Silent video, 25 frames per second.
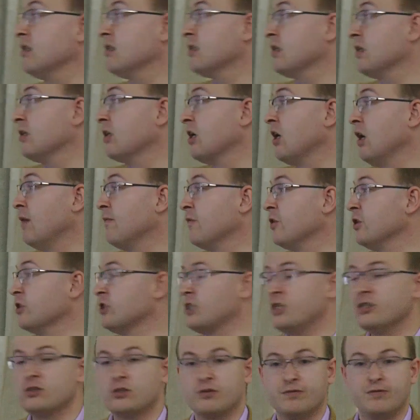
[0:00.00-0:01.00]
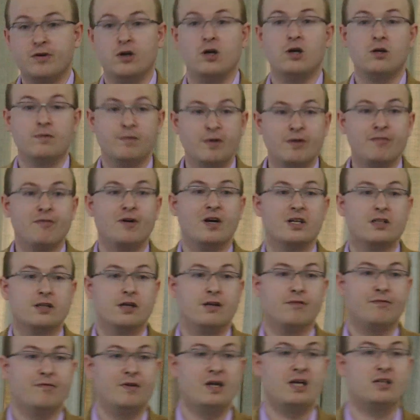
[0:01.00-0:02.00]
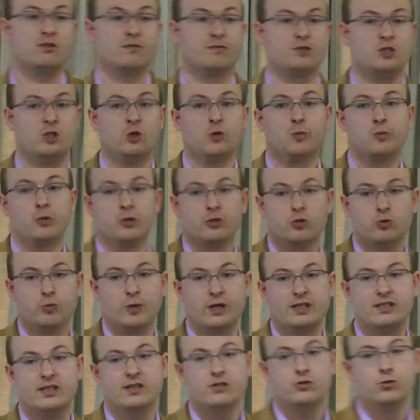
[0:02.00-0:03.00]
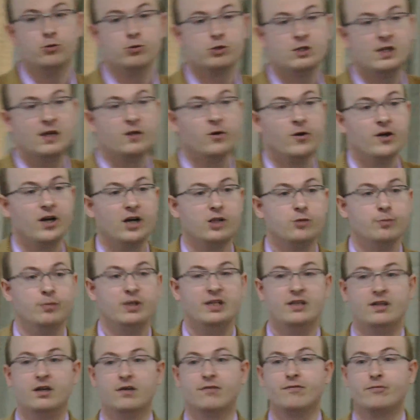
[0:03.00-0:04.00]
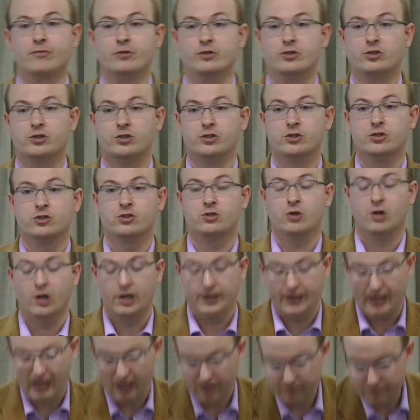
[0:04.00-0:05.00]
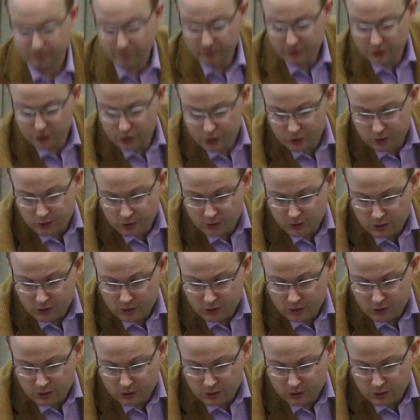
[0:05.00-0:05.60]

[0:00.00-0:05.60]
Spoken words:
the confidence interval, we find an effect of 0.22 standardized mean differences on average.